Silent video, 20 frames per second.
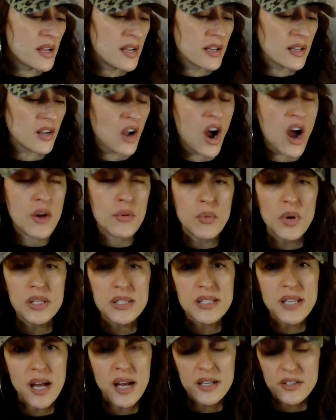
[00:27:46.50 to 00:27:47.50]
God
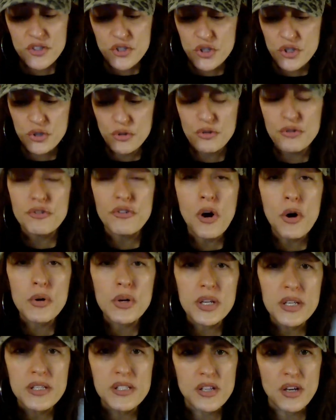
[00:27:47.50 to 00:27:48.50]
wants us to
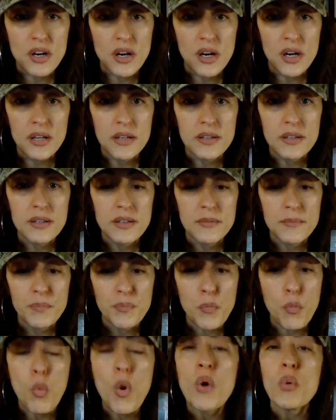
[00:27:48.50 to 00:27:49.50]
focus on
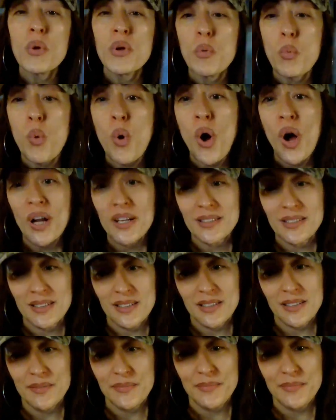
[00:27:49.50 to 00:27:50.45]
what we want.